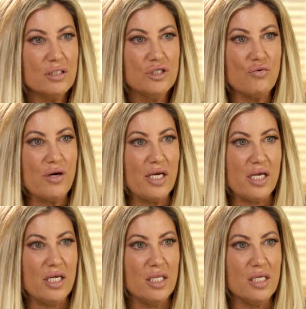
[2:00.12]
joint
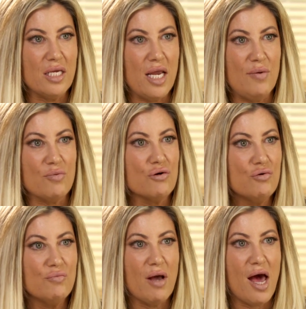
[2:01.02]
in the game
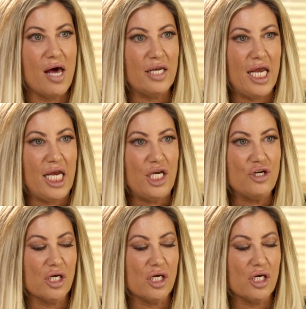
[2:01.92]
room at age